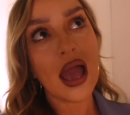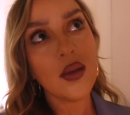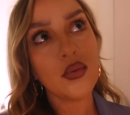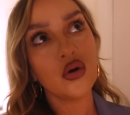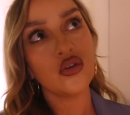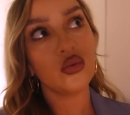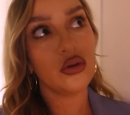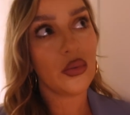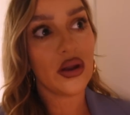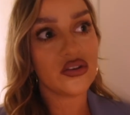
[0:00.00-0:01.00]
airport that
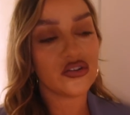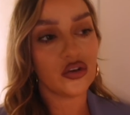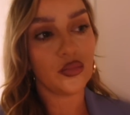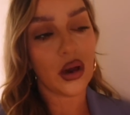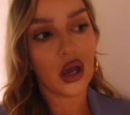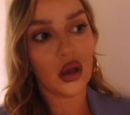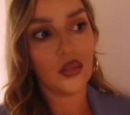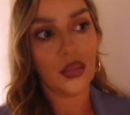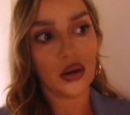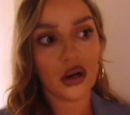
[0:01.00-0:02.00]
we went to, Ber
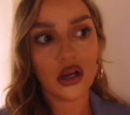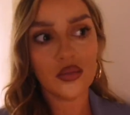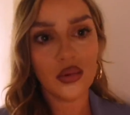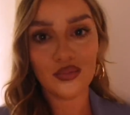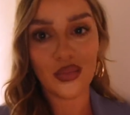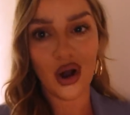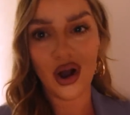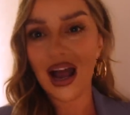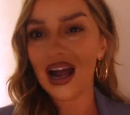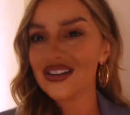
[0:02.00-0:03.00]
Bergamo,
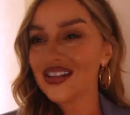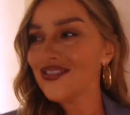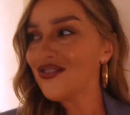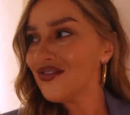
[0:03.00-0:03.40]
how do you say